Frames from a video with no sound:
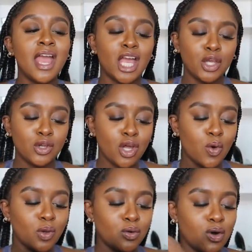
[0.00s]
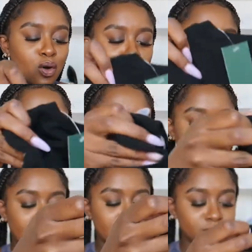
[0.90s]
And you know, when you go in
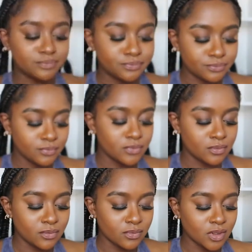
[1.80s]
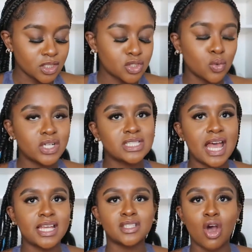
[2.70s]
like stores
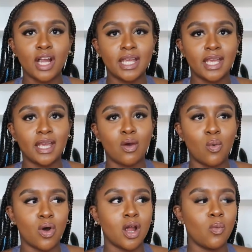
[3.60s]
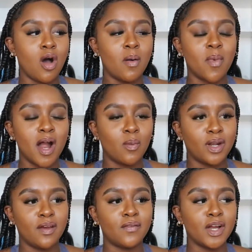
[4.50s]
like Target or Walmart,
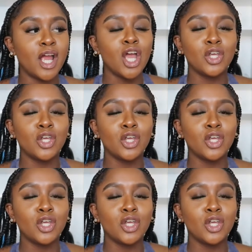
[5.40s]
whatever,